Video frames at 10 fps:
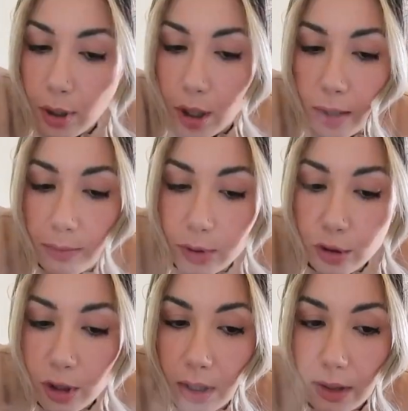
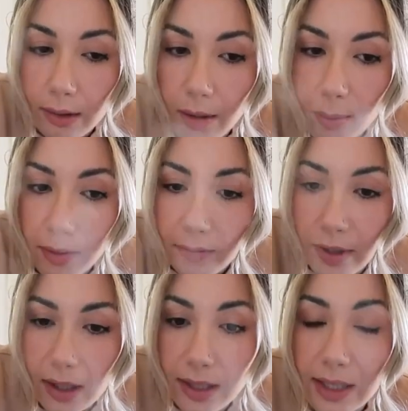parmesan on top of
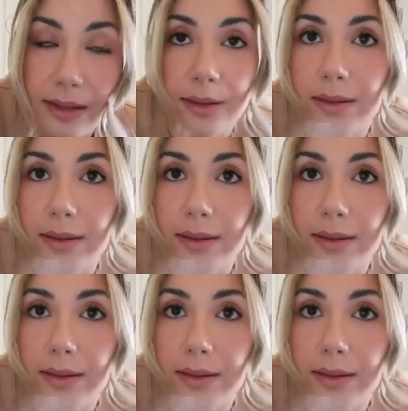it it